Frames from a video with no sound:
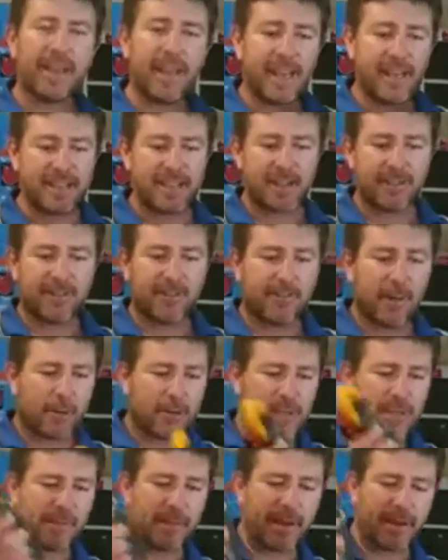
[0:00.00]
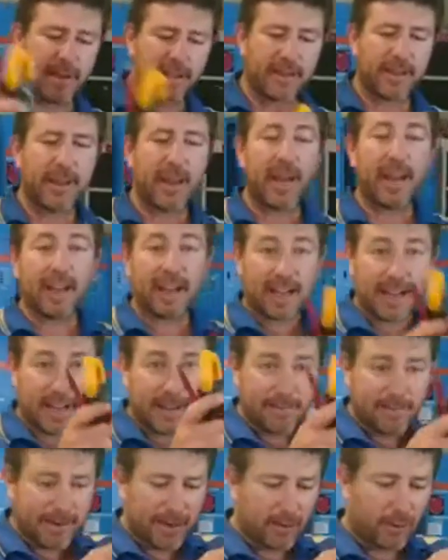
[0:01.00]
Get yourself a multimeter and a
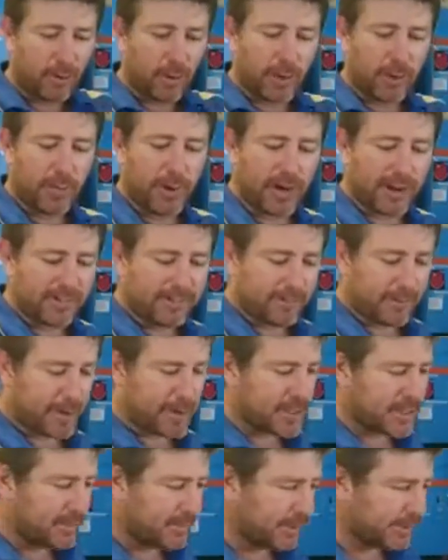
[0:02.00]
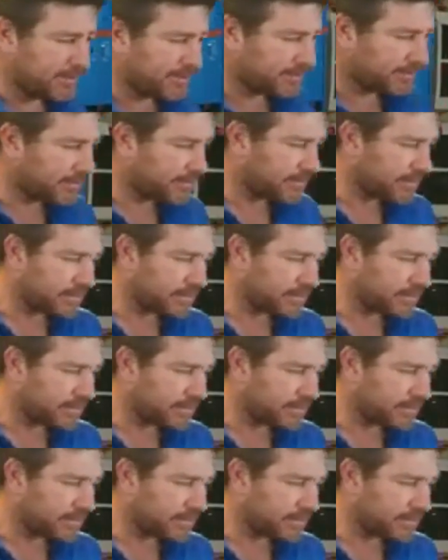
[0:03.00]
clamp meter all in one if possible.